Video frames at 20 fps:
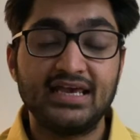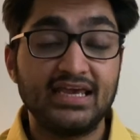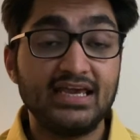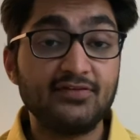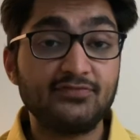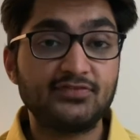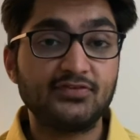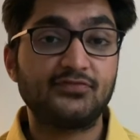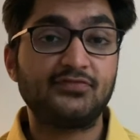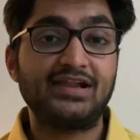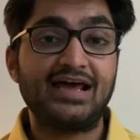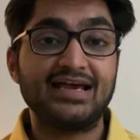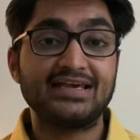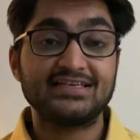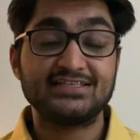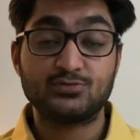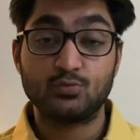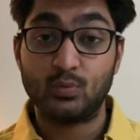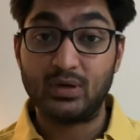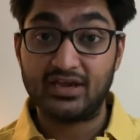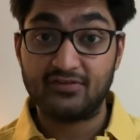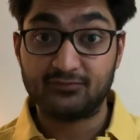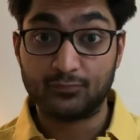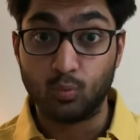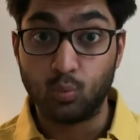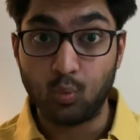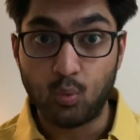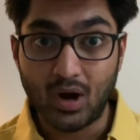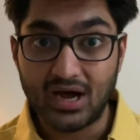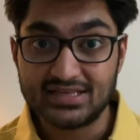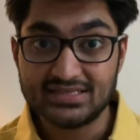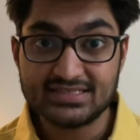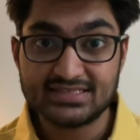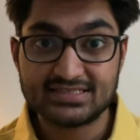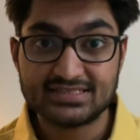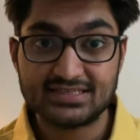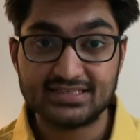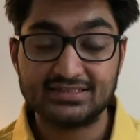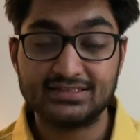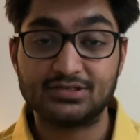If the flag is waved
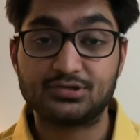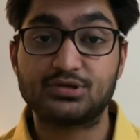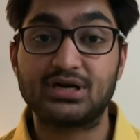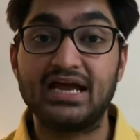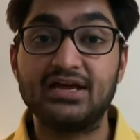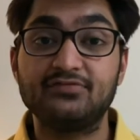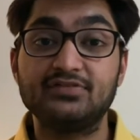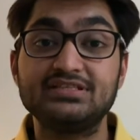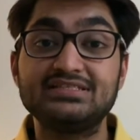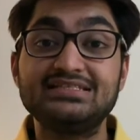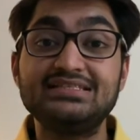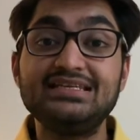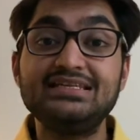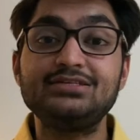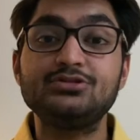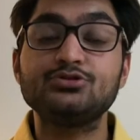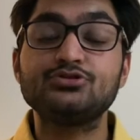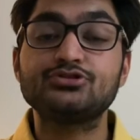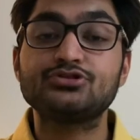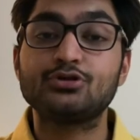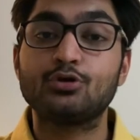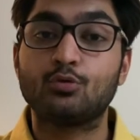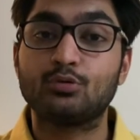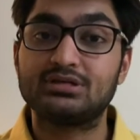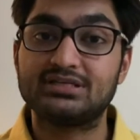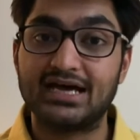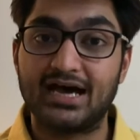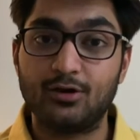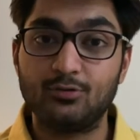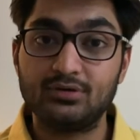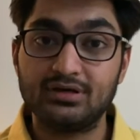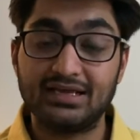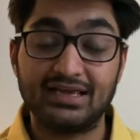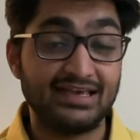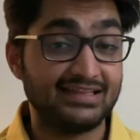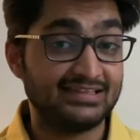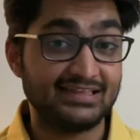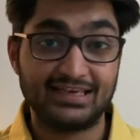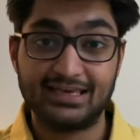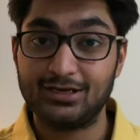once, the drivers need to slow down
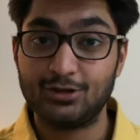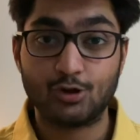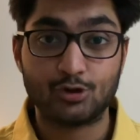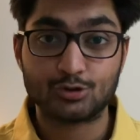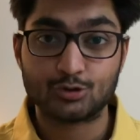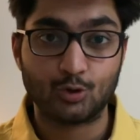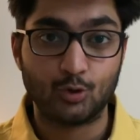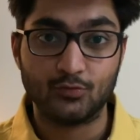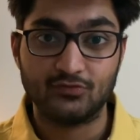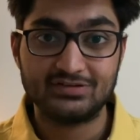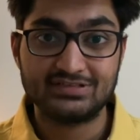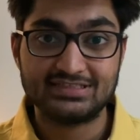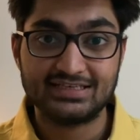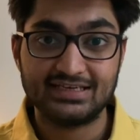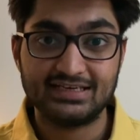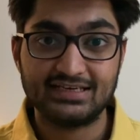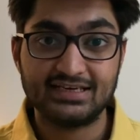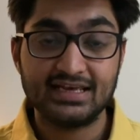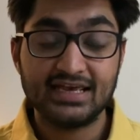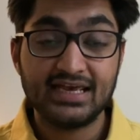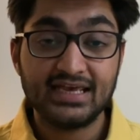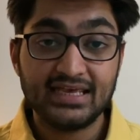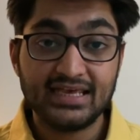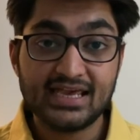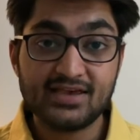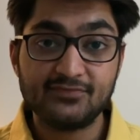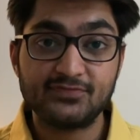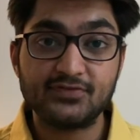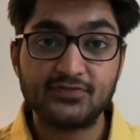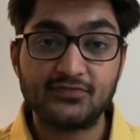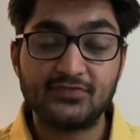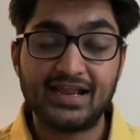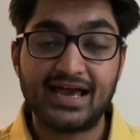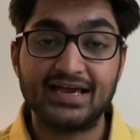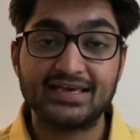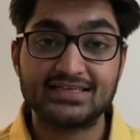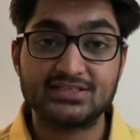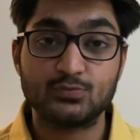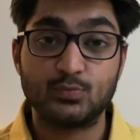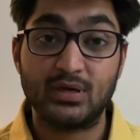and they cannot overtake. If the
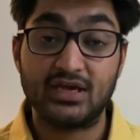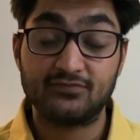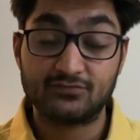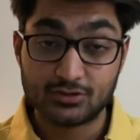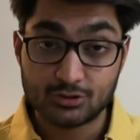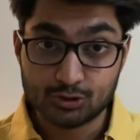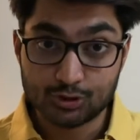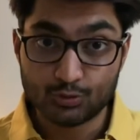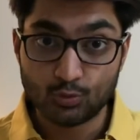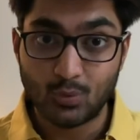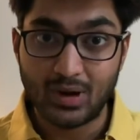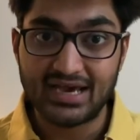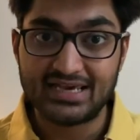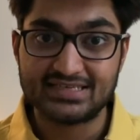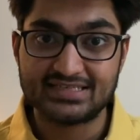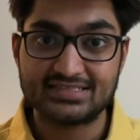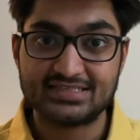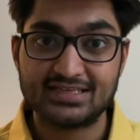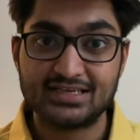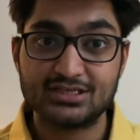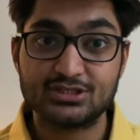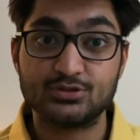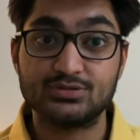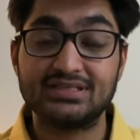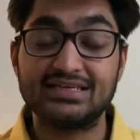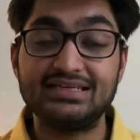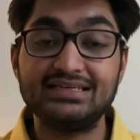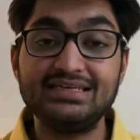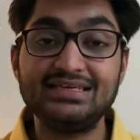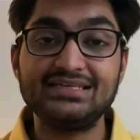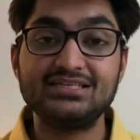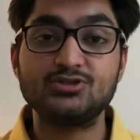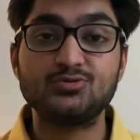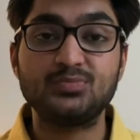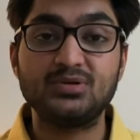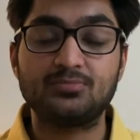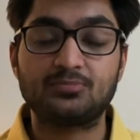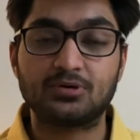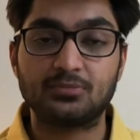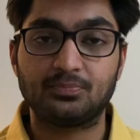flag is waved twice, so they need to
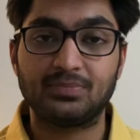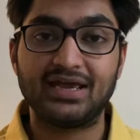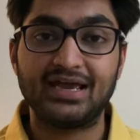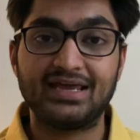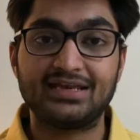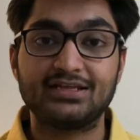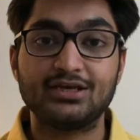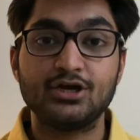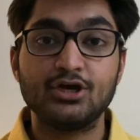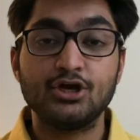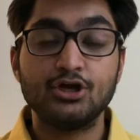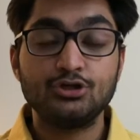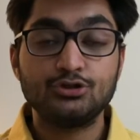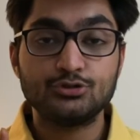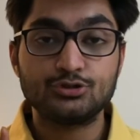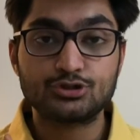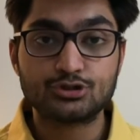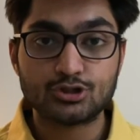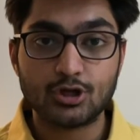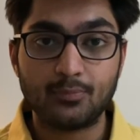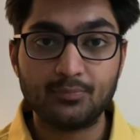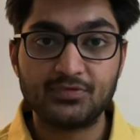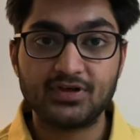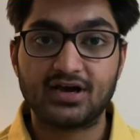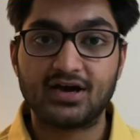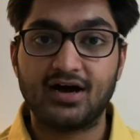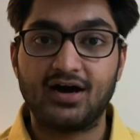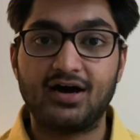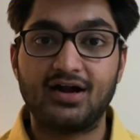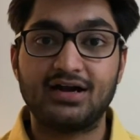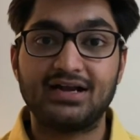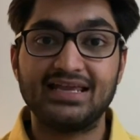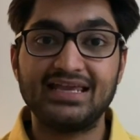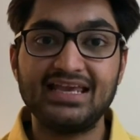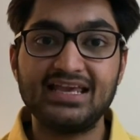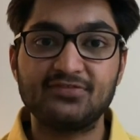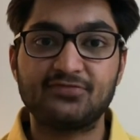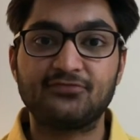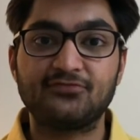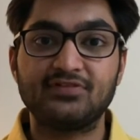be prepared to stop the car
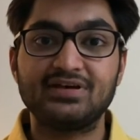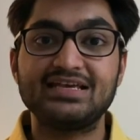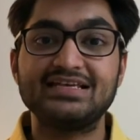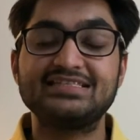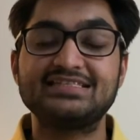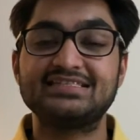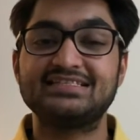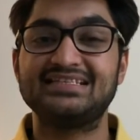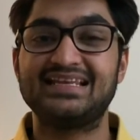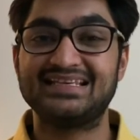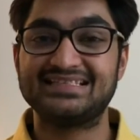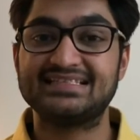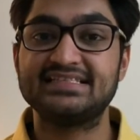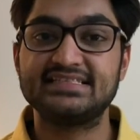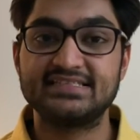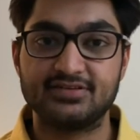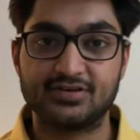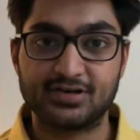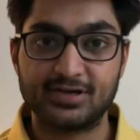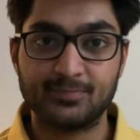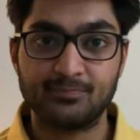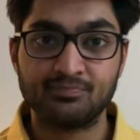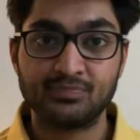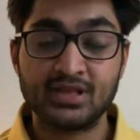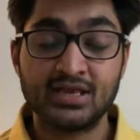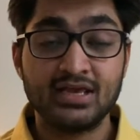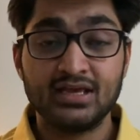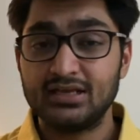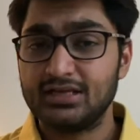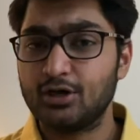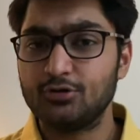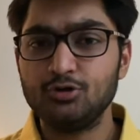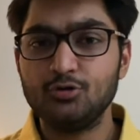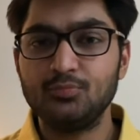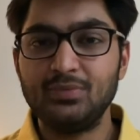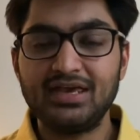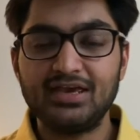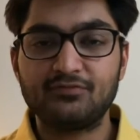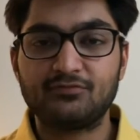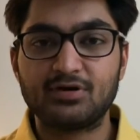if it's necessary. Now, you
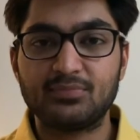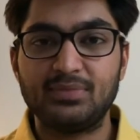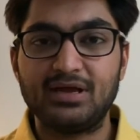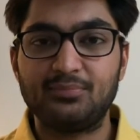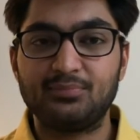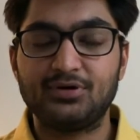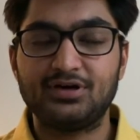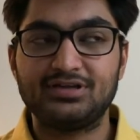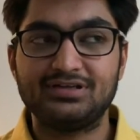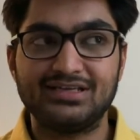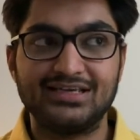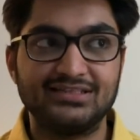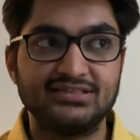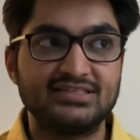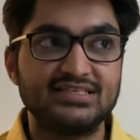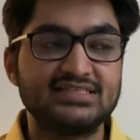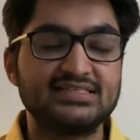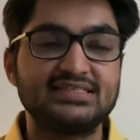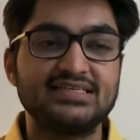may have remembered in this